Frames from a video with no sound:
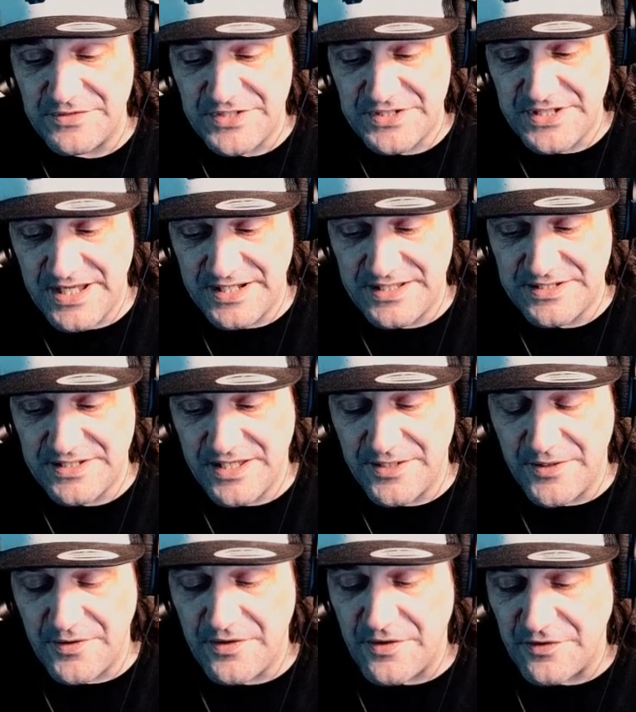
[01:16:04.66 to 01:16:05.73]
settings and
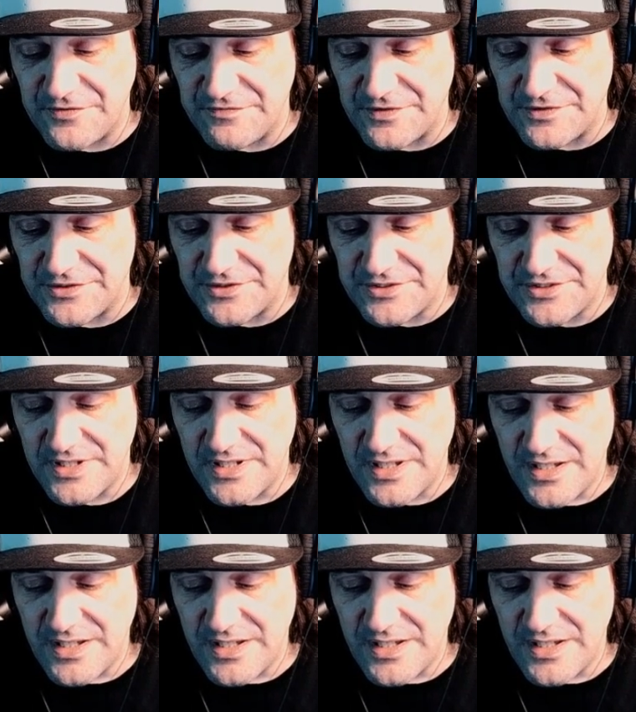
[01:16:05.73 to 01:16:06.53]
go to those filters